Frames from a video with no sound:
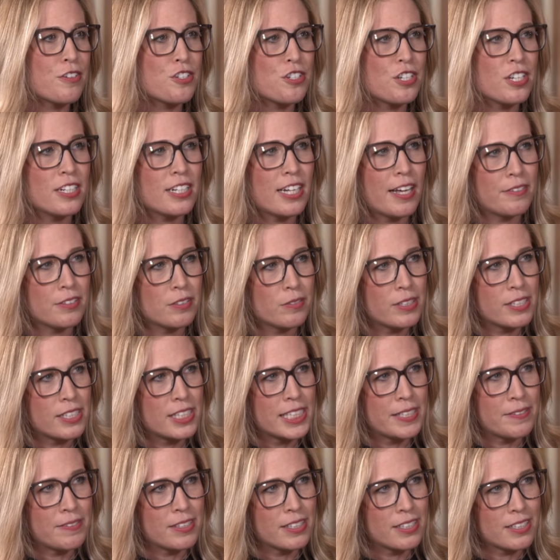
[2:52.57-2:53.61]
She never
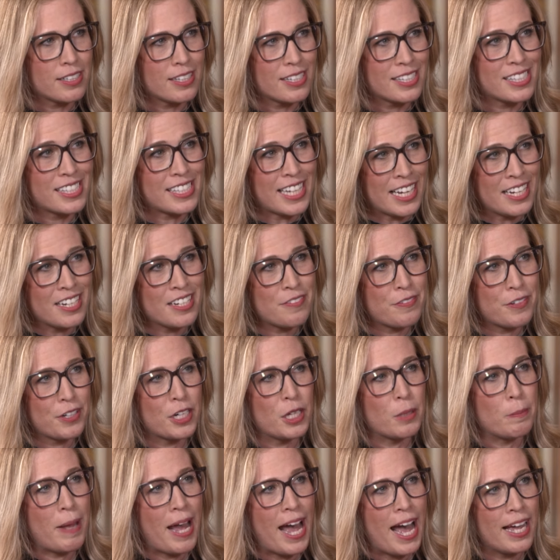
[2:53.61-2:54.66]
received a cent for
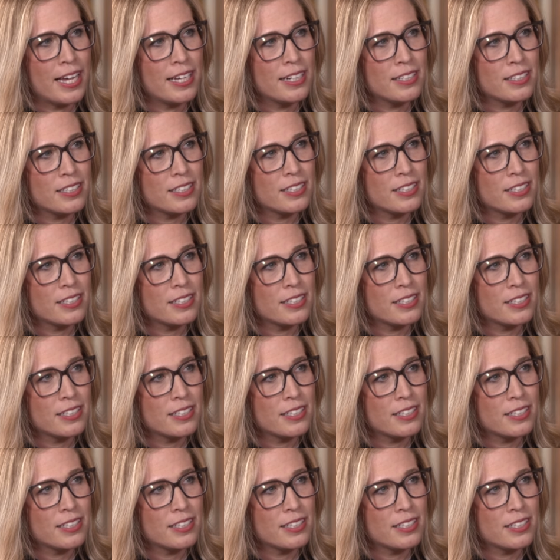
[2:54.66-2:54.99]
her patent.